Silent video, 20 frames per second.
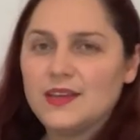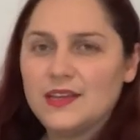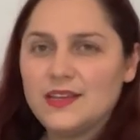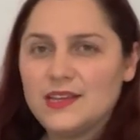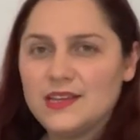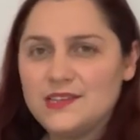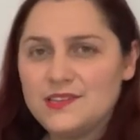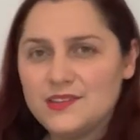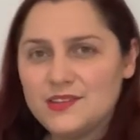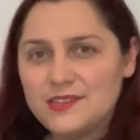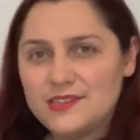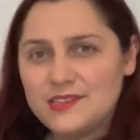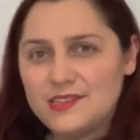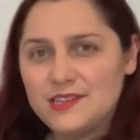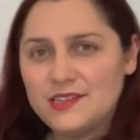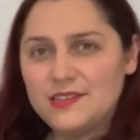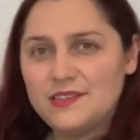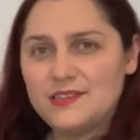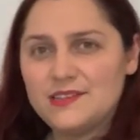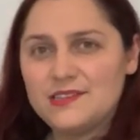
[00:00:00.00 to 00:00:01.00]
Yeah, so it's
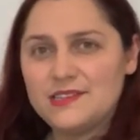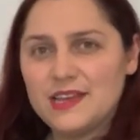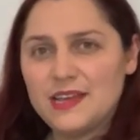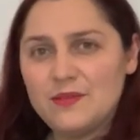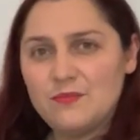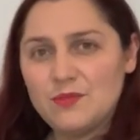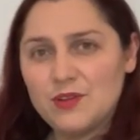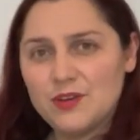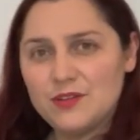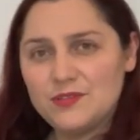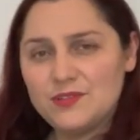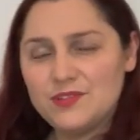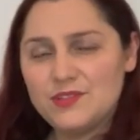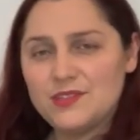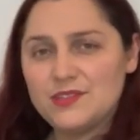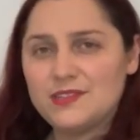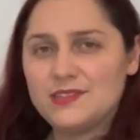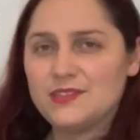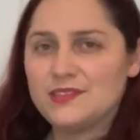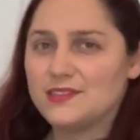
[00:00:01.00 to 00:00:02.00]
still the same notes,
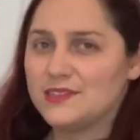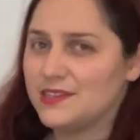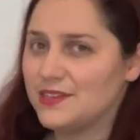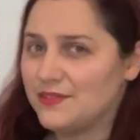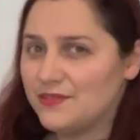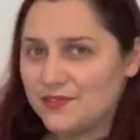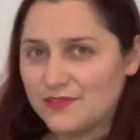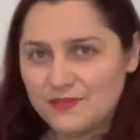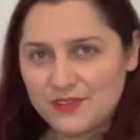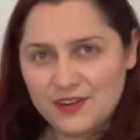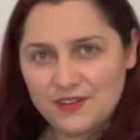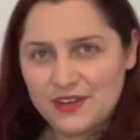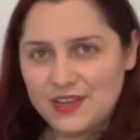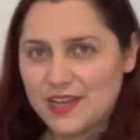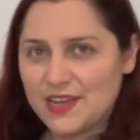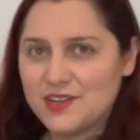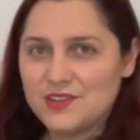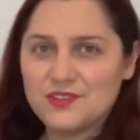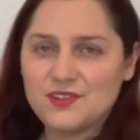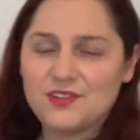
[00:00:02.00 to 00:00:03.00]
just a different
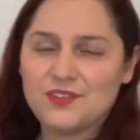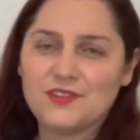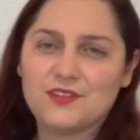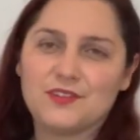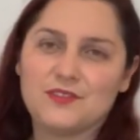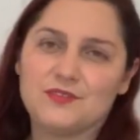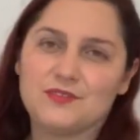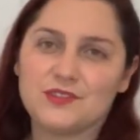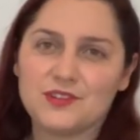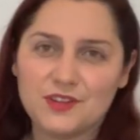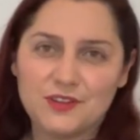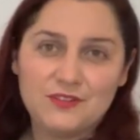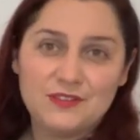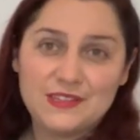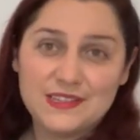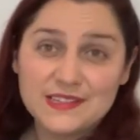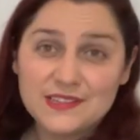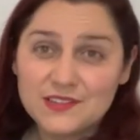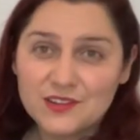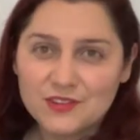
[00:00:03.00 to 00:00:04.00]
variation on those notes.
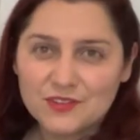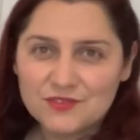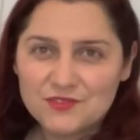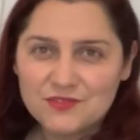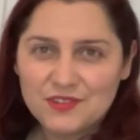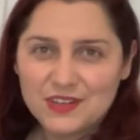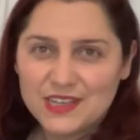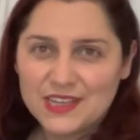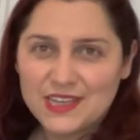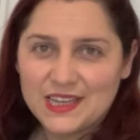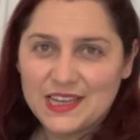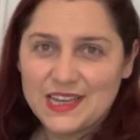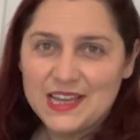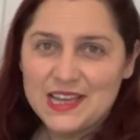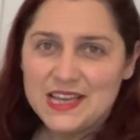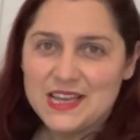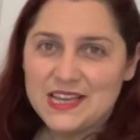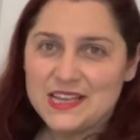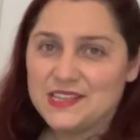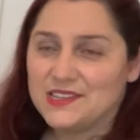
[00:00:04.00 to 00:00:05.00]
It's not tricky.
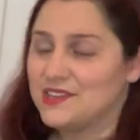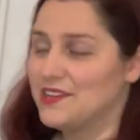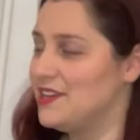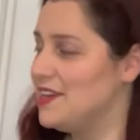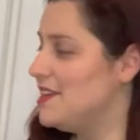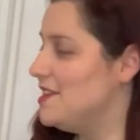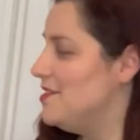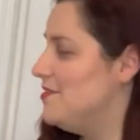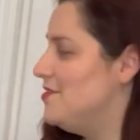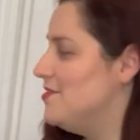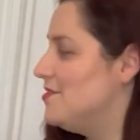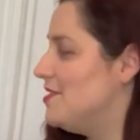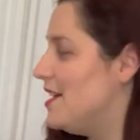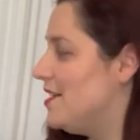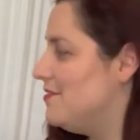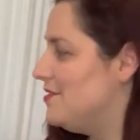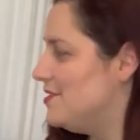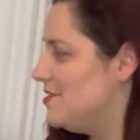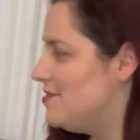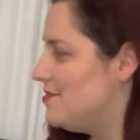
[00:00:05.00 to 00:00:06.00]
So again, if you're
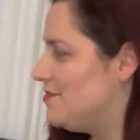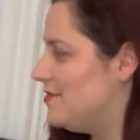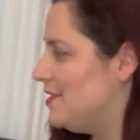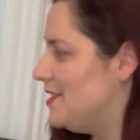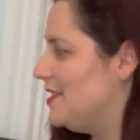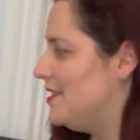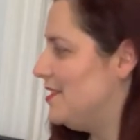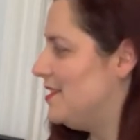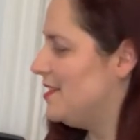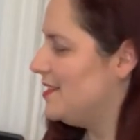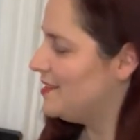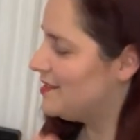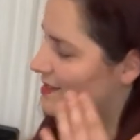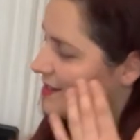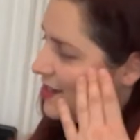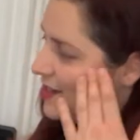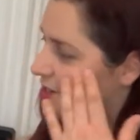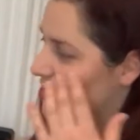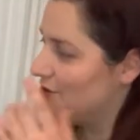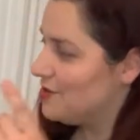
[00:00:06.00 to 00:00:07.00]
having to read this,
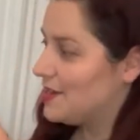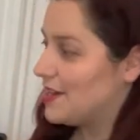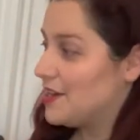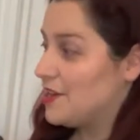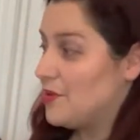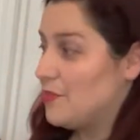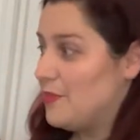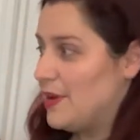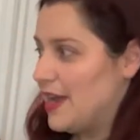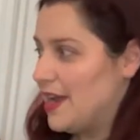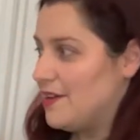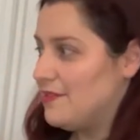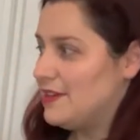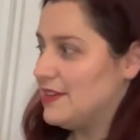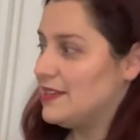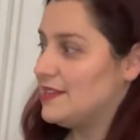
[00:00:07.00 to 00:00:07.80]
you can compare it.